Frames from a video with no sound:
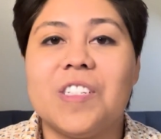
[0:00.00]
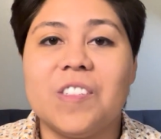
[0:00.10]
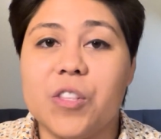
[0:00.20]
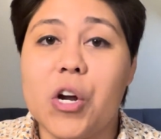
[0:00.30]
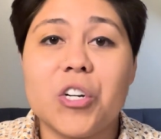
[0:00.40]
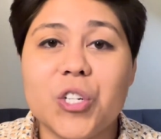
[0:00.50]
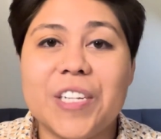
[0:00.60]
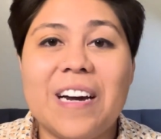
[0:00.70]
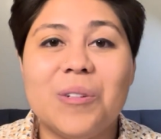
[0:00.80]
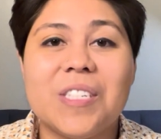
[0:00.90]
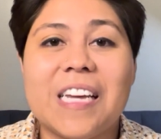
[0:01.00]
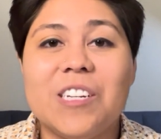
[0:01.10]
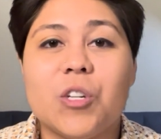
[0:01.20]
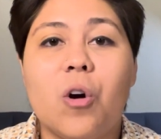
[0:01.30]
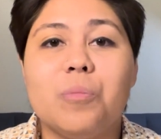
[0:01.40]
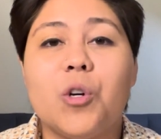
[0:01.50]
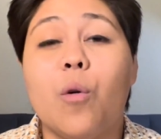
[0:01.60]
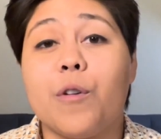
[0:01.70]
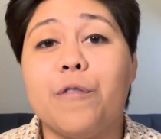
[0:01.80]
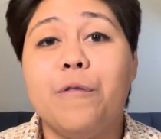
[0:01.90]
larger towns and is home to
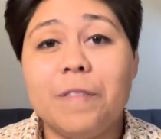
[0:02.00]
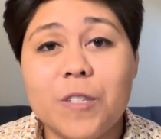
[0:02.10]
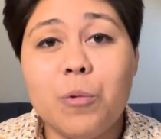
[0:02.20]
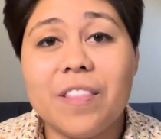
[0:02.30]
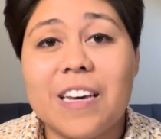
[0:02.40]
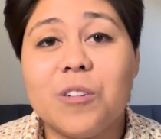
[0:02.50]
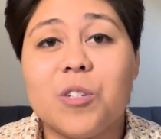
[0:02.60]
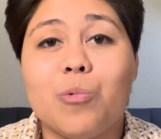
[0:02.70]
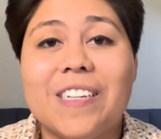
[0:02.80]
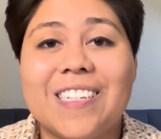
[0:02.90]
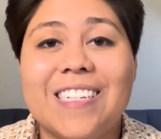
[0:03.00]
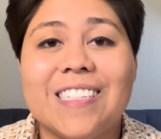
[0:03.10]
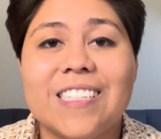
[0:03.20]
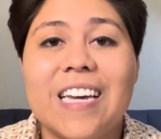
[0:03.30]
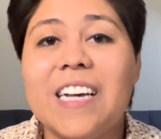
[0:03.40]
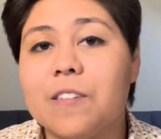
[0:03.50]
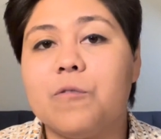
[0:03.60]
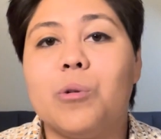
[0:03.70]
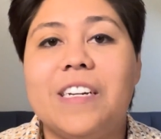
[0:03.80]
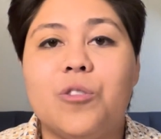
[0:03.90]
over 51,000 residents as of
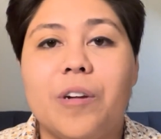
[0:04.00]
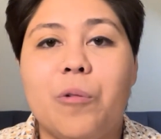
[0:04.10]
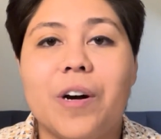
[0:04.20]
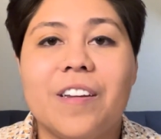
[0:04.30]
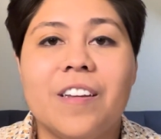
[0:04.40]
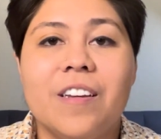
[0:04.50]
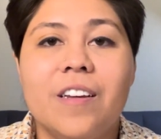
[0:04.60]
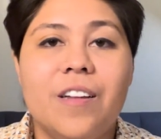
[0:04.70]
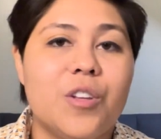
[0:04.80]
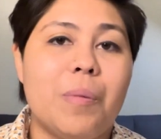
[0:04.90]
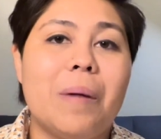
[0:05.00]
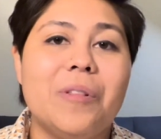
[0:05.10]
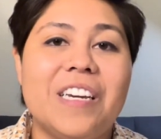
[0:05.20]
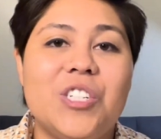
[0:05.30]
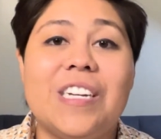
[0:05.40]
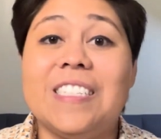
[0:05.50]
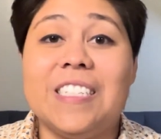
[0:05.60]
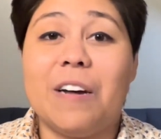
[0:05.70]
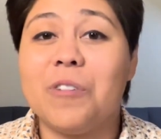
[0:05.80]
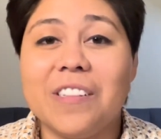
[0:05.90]
2021. Their population has
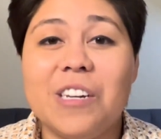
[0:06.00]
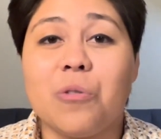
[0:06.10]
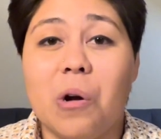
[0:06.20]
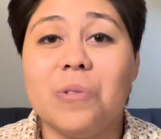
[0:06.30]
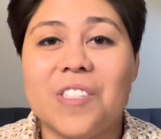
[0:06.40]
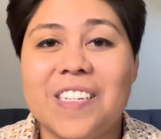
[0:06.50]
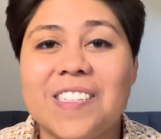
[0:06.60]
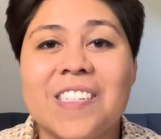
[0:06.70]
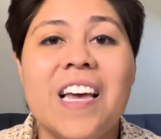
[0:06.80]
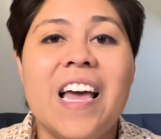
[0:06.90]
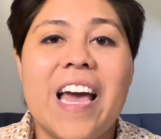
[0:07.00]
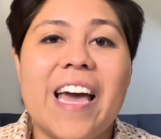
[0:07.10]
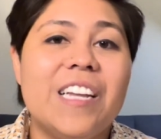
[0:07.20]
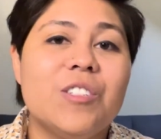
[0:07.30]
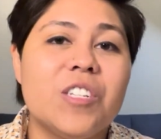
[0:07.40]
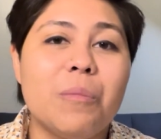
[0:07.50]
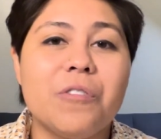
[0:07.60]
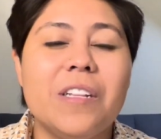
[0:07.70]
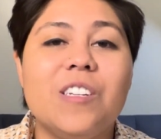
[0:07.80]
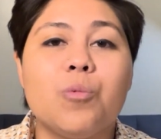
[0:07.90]
definitely grown since, and
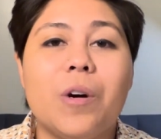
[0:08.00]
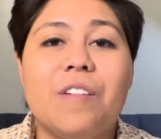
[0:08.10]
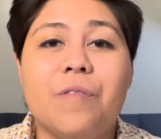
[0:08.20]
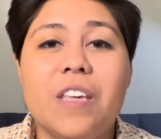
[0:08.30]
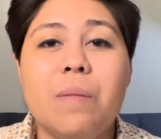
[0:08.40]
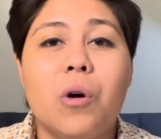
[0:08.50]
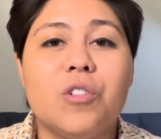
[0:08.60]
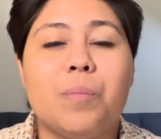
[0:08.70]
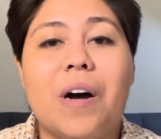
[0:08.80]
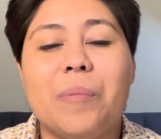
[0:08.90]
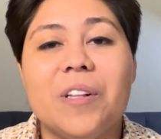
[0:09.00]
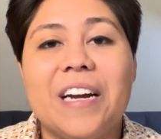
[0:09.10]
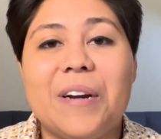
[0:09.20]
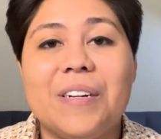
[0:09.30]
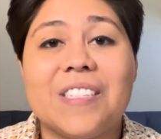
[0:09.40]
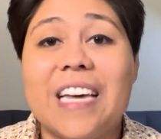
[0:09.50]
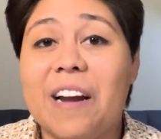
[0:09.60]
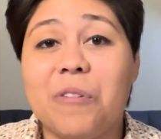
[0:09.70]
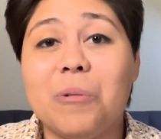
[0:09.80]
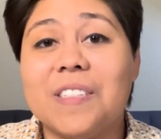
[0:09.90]
Summerville is one of the most popular areas that
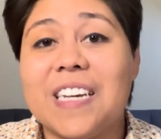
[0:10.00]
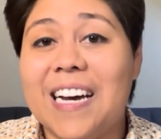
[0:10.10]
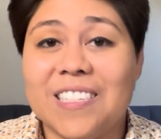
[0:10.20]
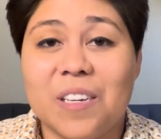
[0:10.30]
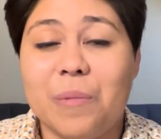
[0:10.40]
everyone's asking me